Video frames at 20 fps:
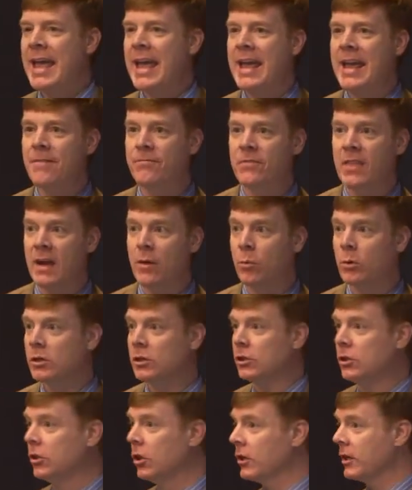If they were
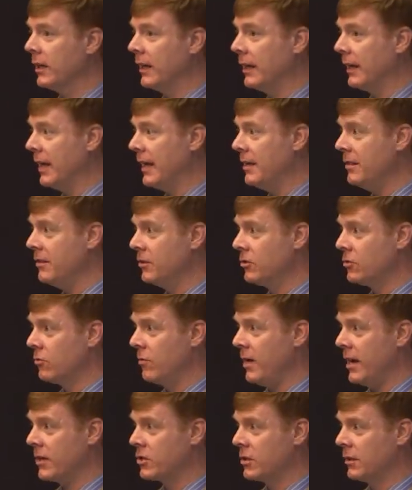looking in the
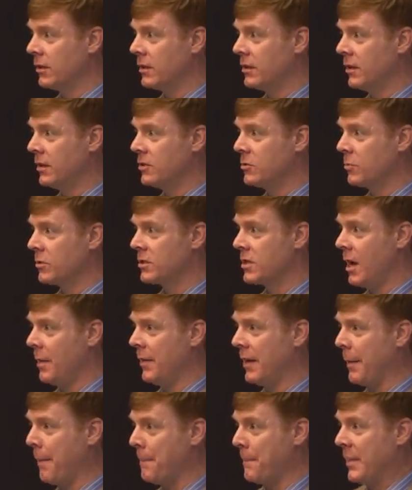direction the collision was
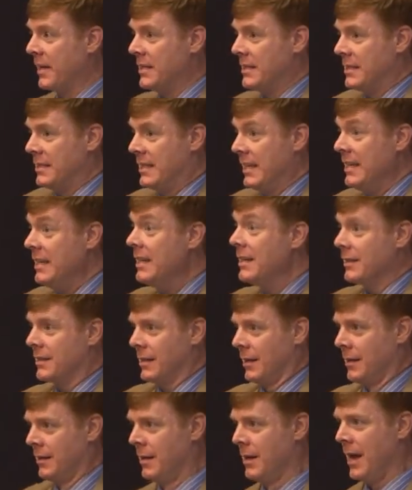coming but
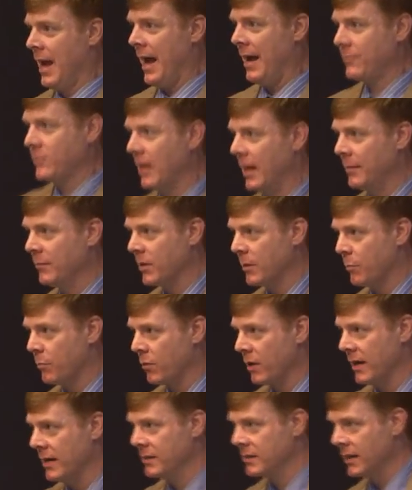didn't have time to
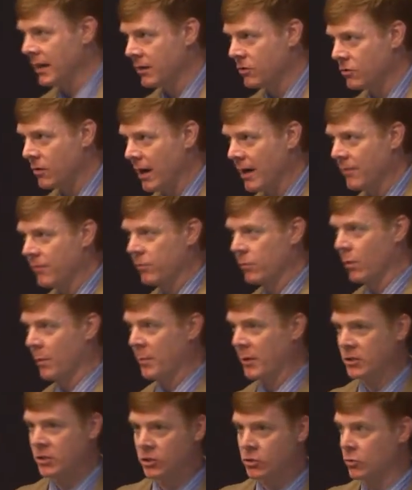brace and drive through it
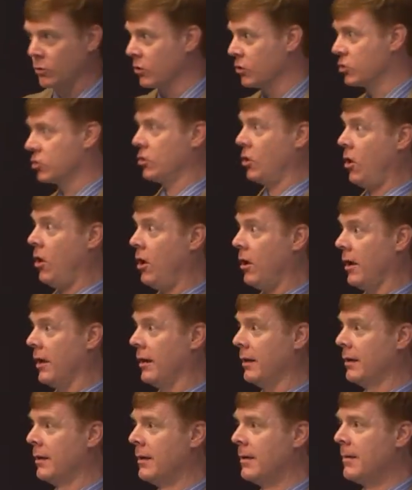but just sort of saw
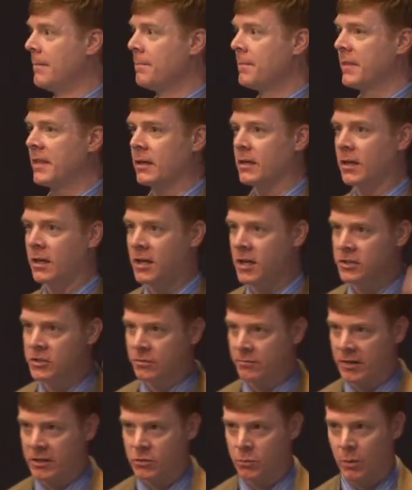it, the
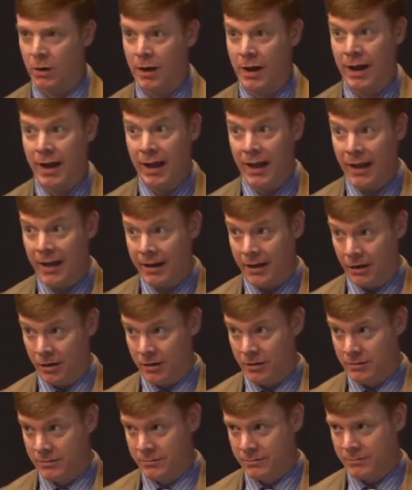concussion rates were
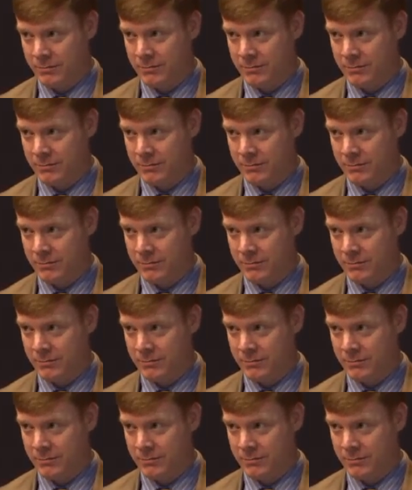higher.